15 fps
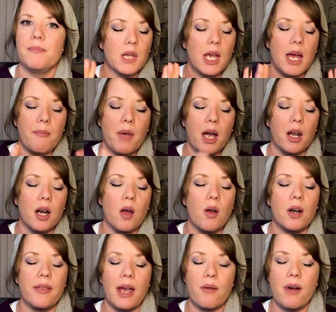I'm not going to go
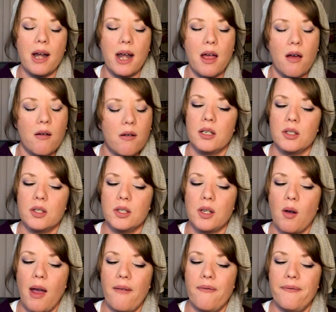into that right now. So
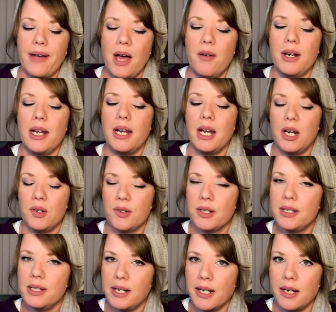I found it
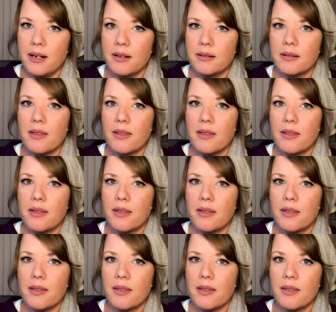interesting